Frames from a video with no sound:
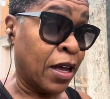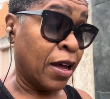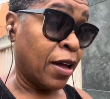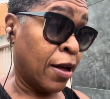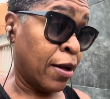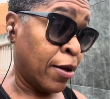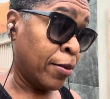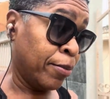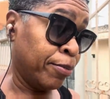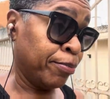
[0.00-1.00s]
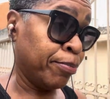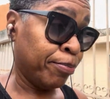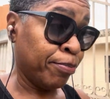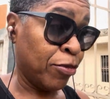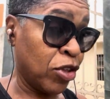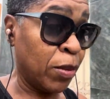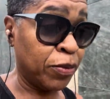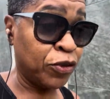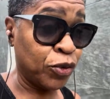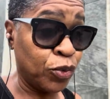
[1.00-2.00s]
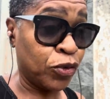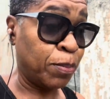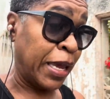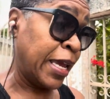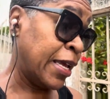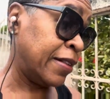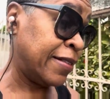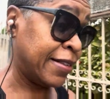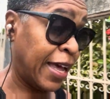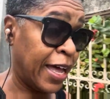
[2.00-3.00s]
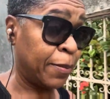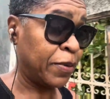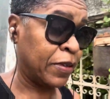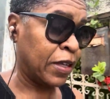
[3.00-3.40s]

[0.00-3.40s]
um, jumpsuits, pants, tops,